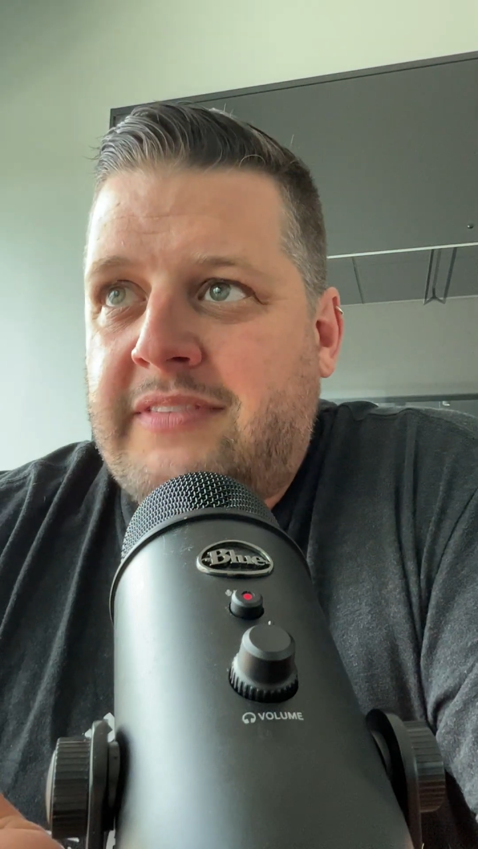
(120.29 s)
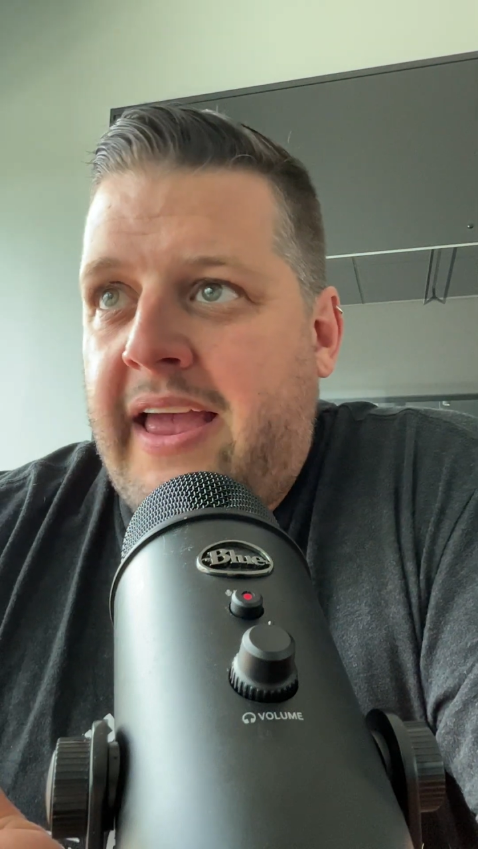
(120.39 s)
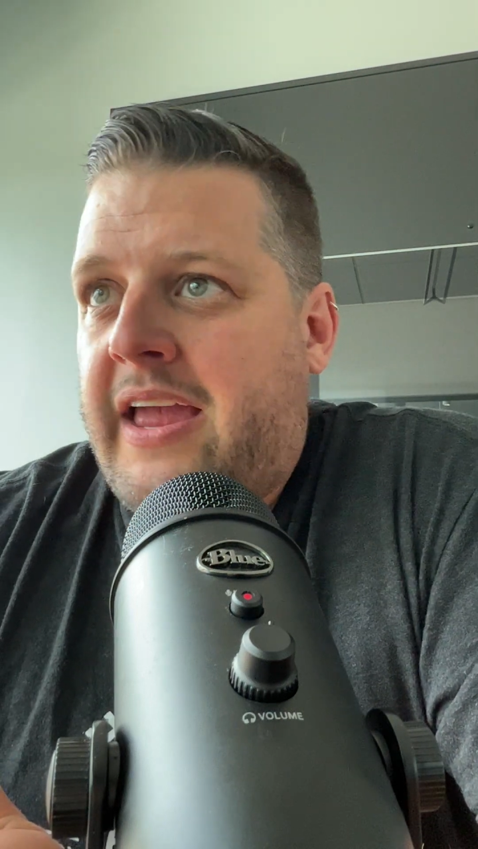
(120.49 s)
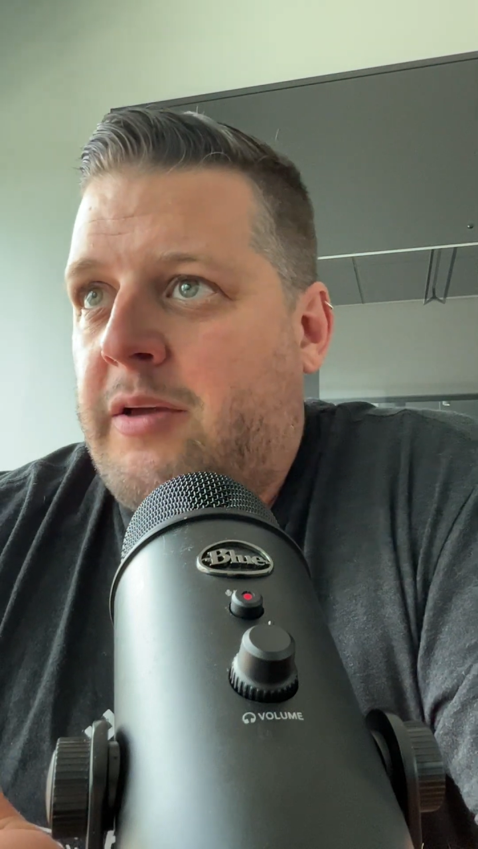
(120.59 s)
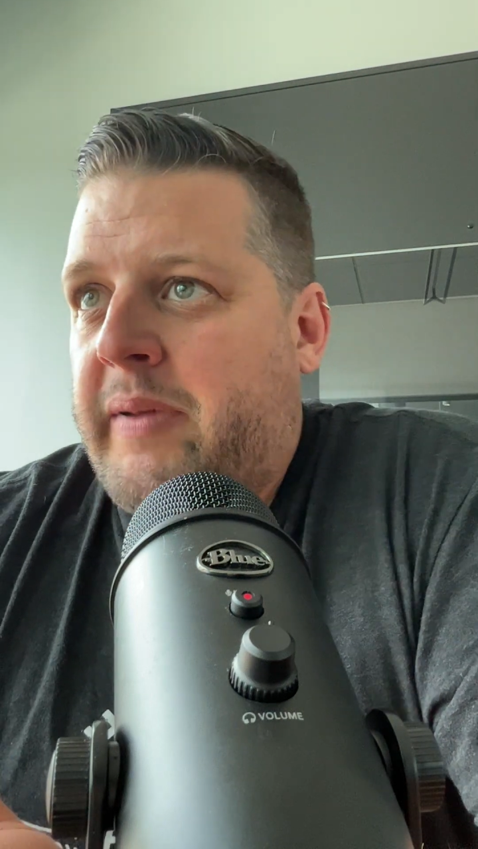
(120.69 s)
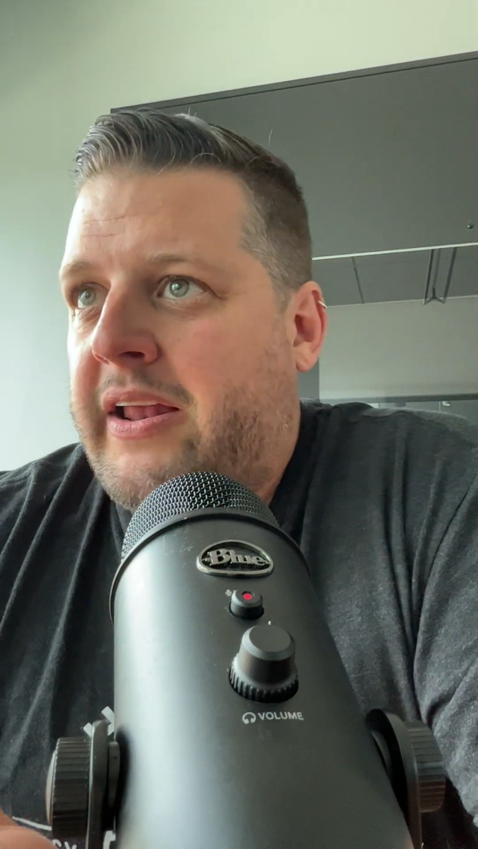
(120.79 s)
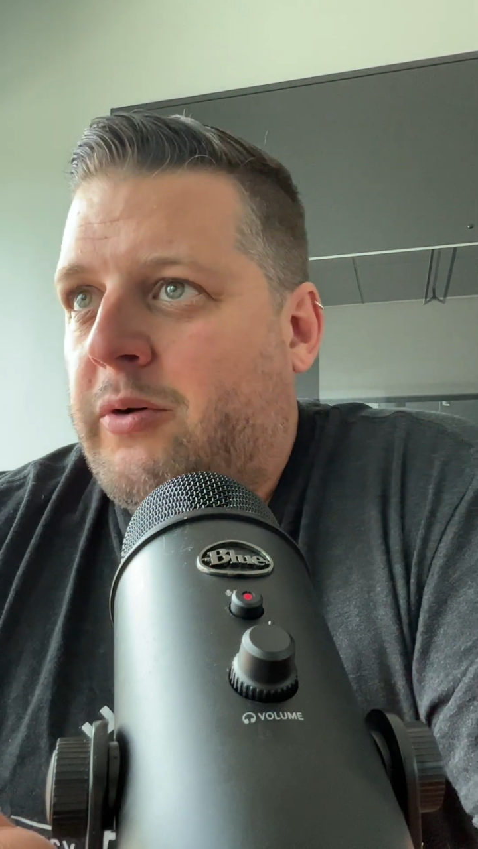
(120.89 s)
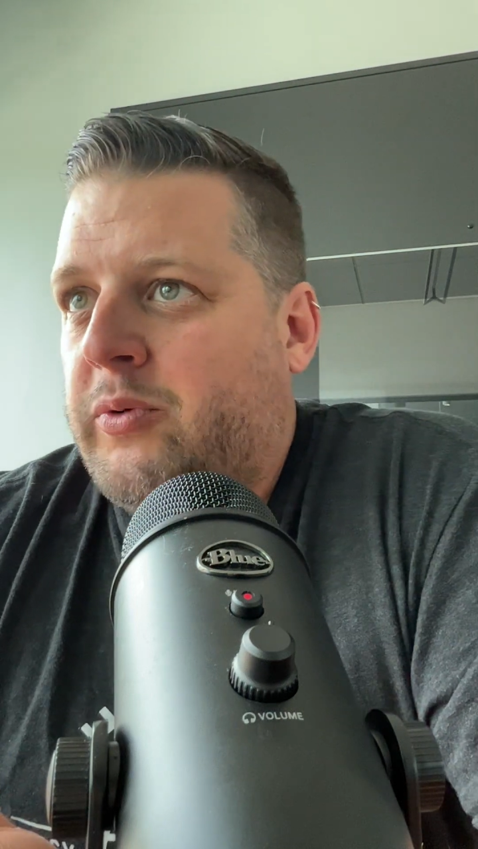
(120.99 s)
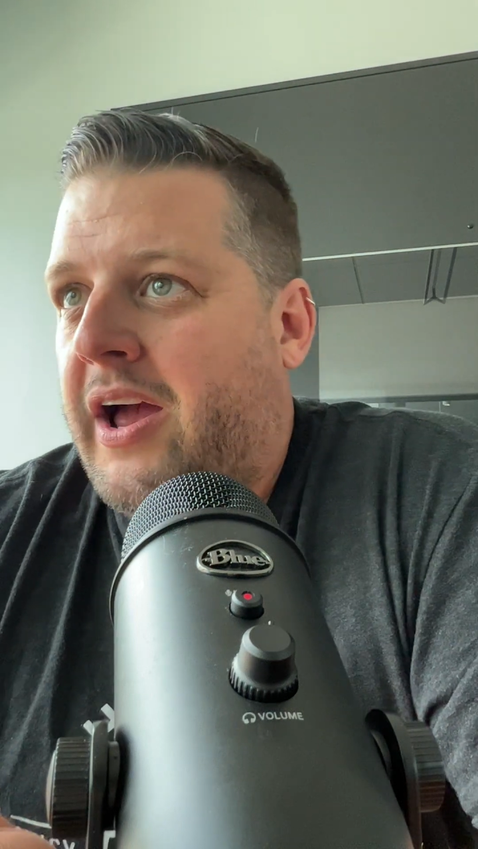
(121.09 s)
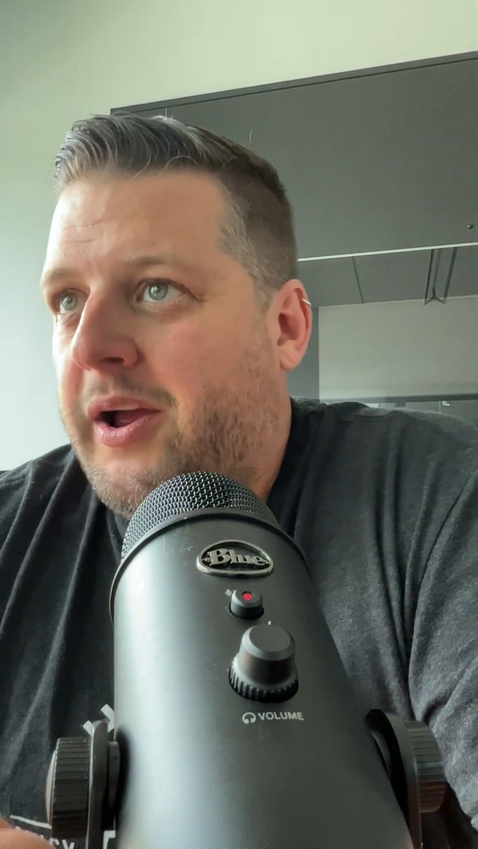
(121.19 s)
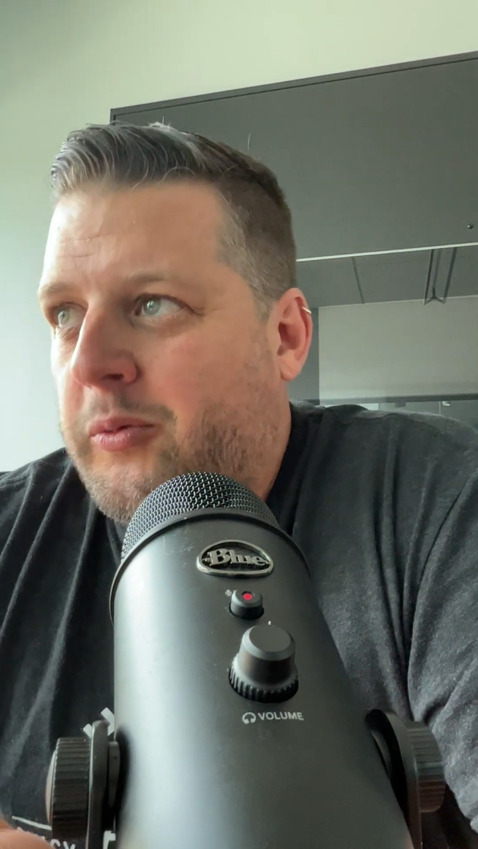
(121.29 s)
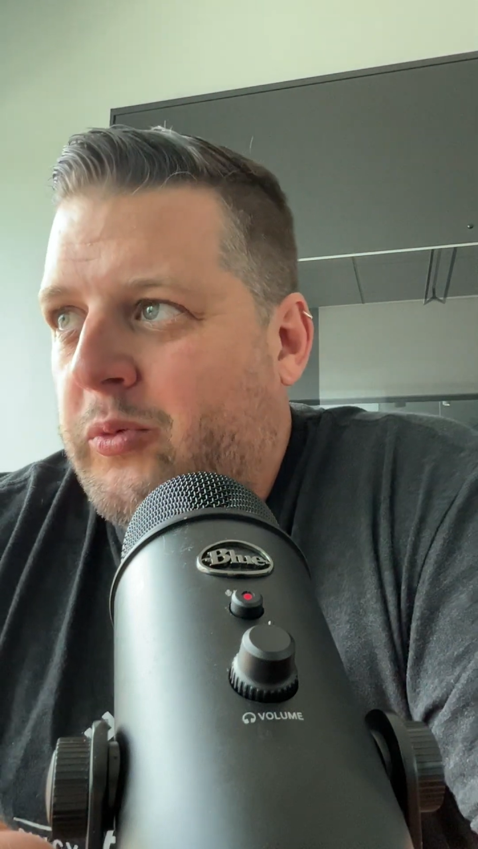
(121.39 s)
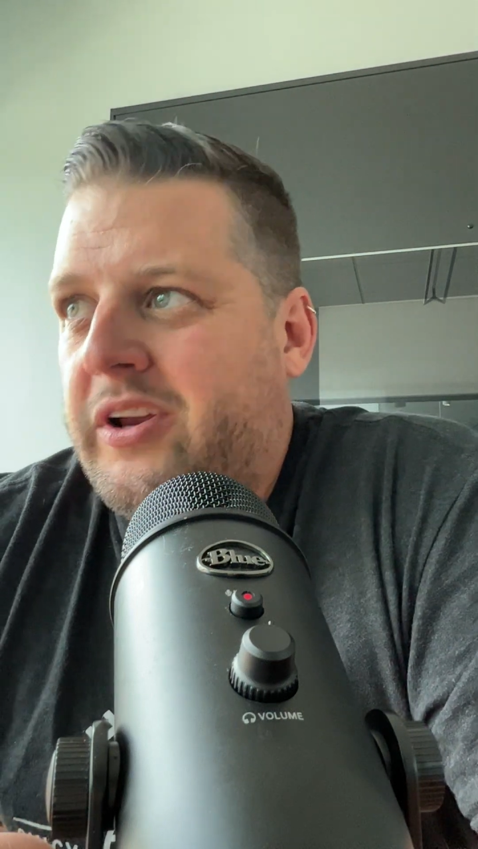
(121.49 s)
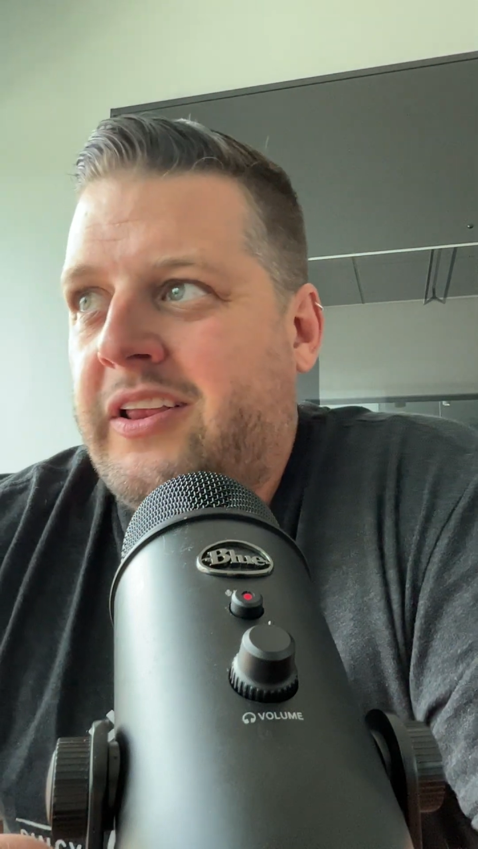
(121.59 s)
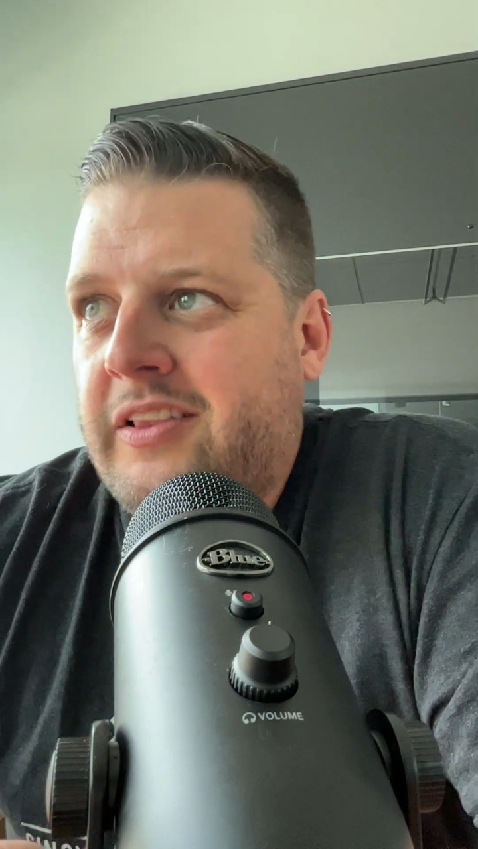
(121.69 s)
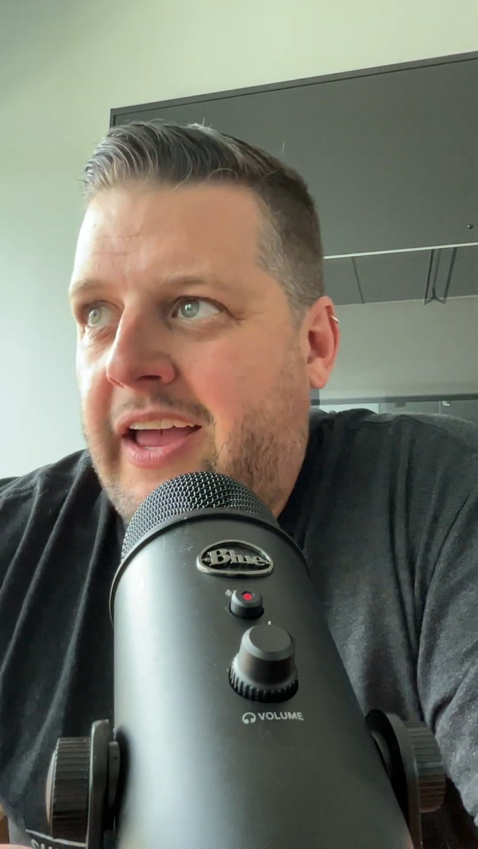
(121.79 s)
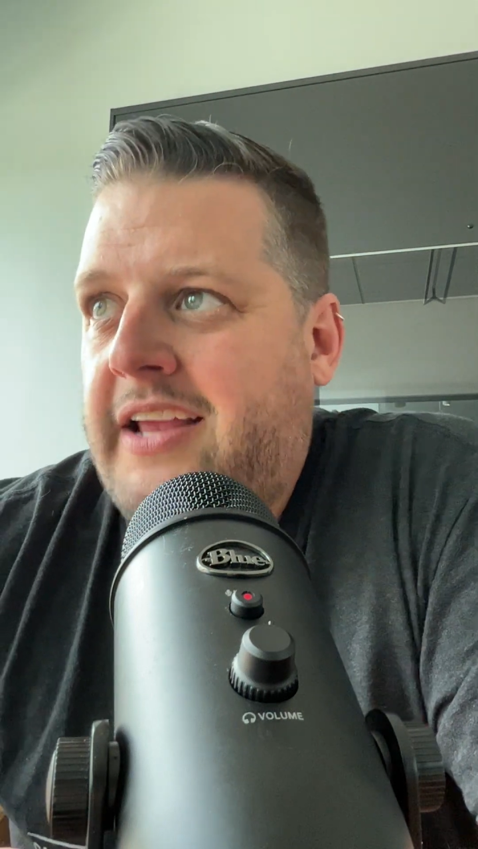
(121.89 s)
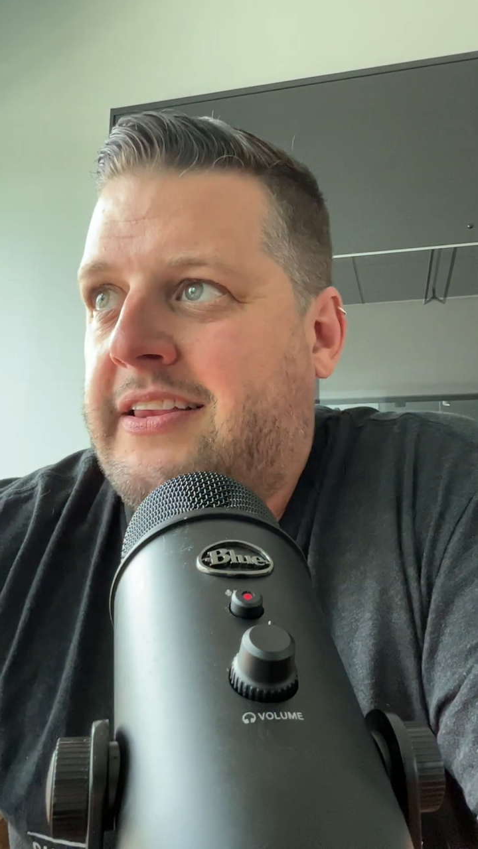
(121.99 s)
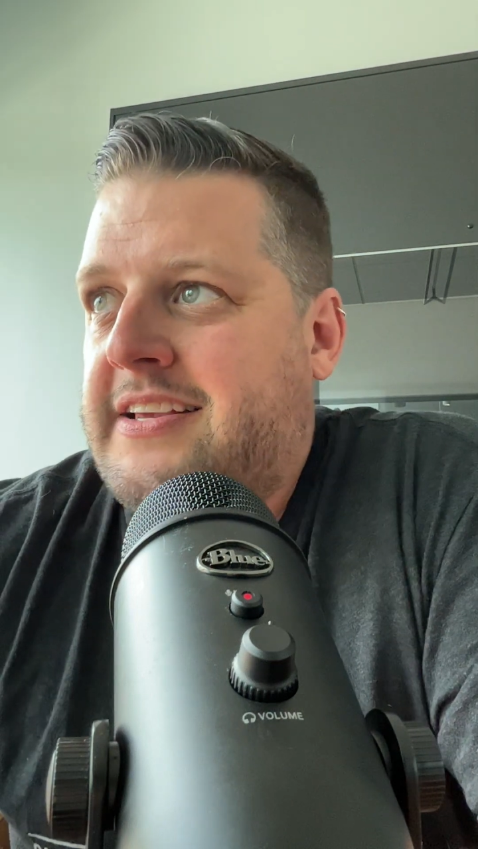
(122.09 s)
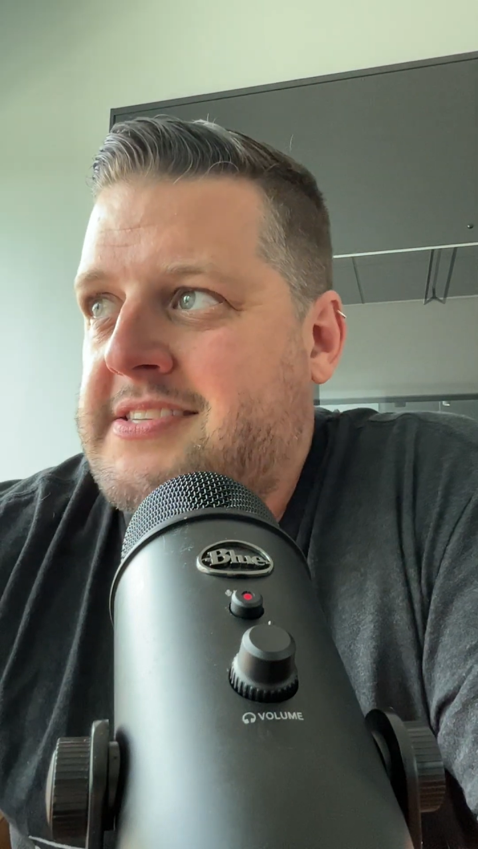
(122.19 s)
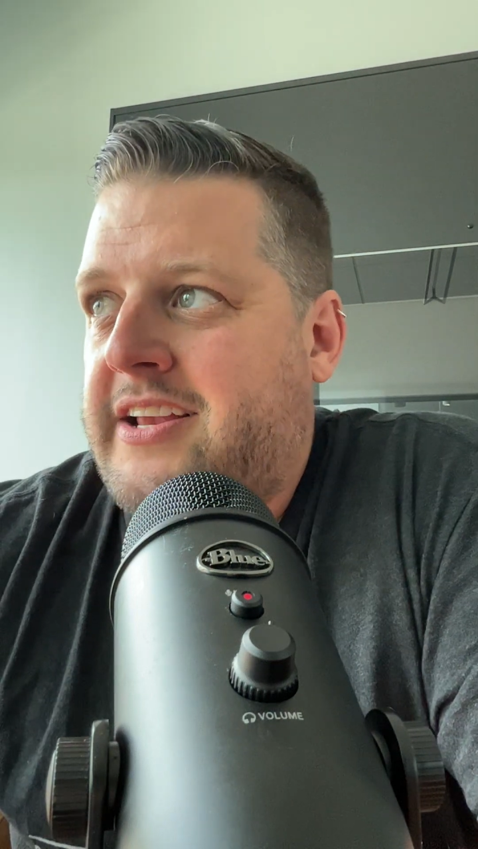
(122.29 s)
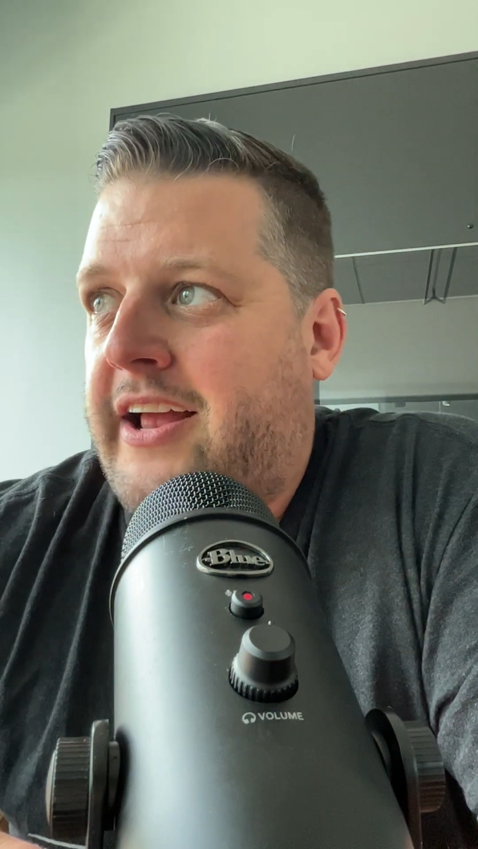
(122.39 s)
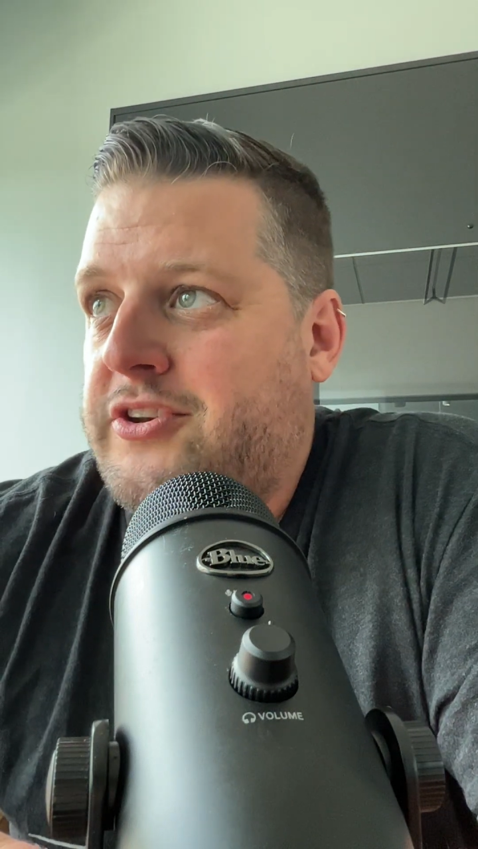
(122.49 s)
dang, man, I really like these. I